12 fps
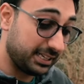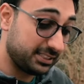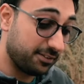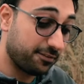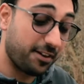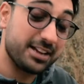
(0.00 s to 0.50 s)
is
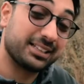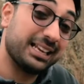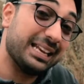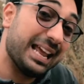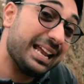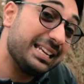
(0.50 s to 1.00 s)
in fact
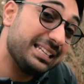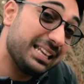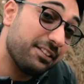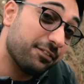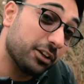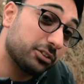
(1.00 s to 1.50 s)
an ND
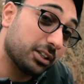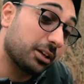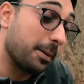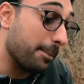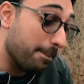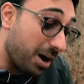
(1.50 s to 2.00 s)
filter
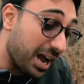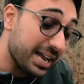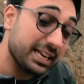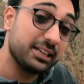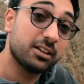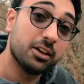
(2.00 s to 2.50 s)

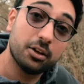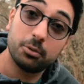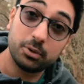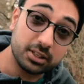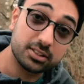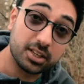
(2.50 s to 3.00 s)
combined
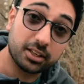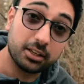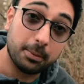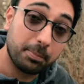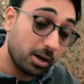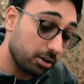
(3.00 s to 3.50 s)
with a circular
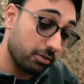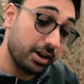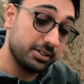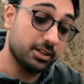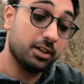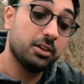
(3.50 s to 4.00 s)

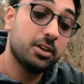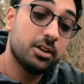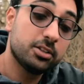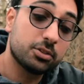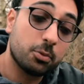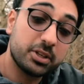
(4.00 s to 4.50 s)
polarizer.
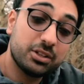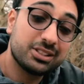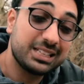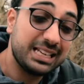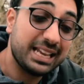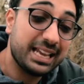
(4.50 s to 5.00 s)
So what you
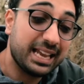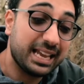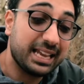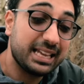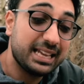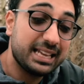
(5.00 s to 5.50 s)
see
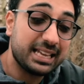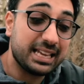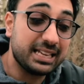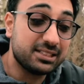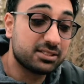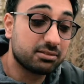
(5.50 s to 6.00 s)
here
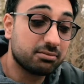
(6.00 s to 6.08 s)
is